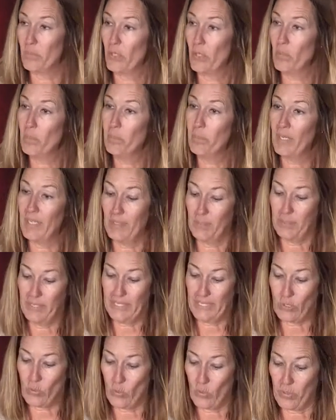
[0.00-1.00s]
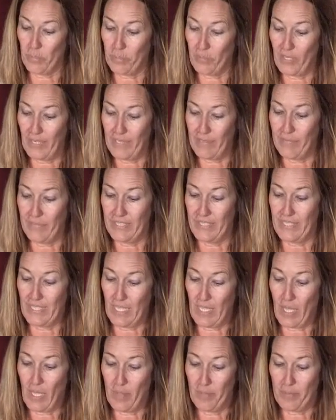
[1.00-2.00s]
No public or private
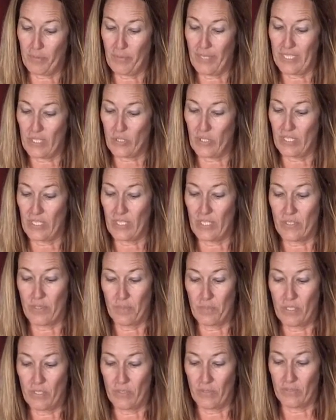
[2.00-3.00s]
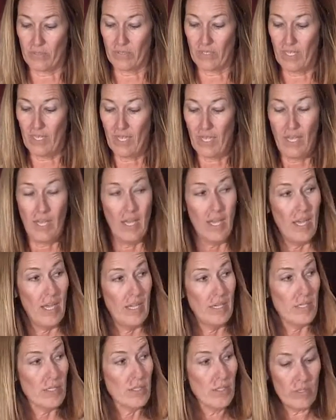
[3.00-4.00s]
operation is immune,
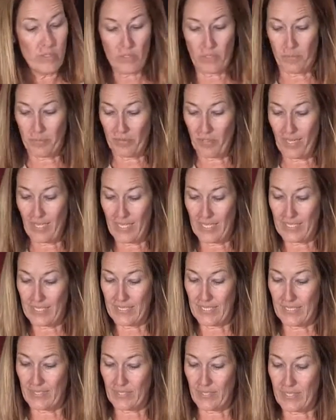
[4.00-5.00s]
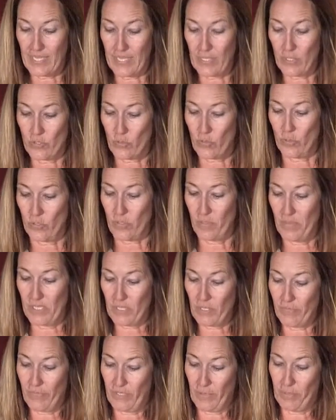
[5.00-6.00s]
and it's no surprise that the state controls
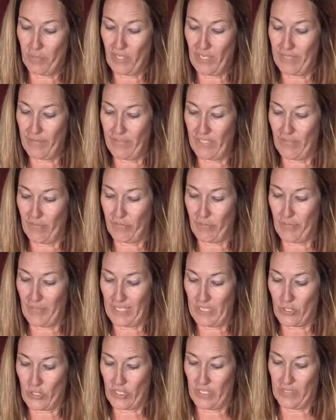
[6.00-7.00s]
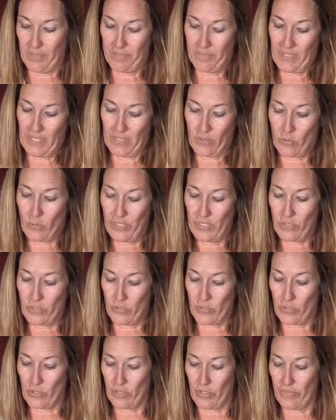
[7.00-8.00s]
much of our private information and
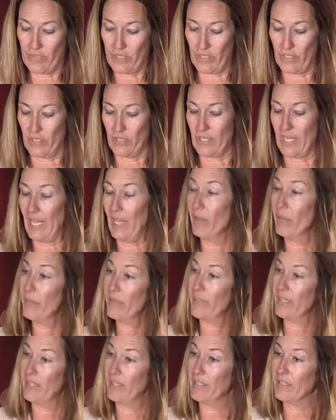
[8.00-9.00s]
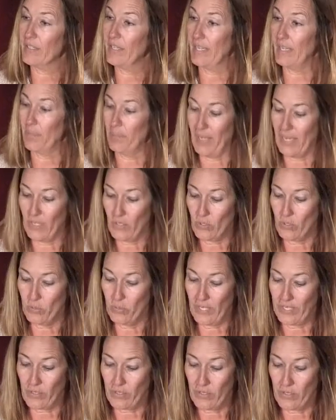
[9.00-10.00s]
critical services, healthcare and medical
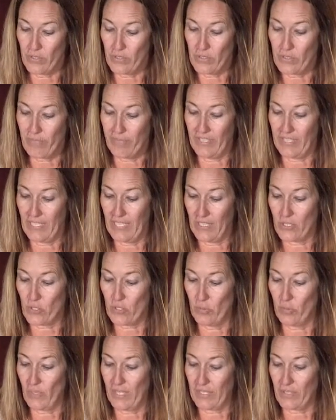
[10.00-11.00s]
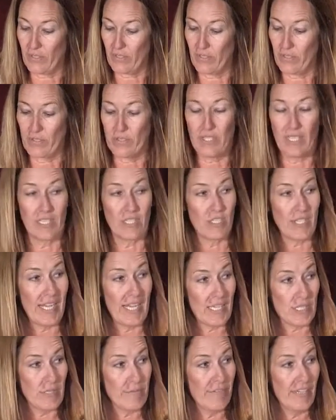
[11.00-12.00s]
records, financial records and
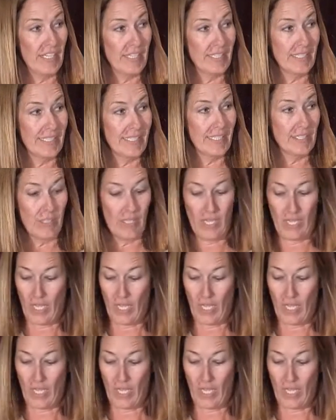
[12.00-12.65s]
tax filing,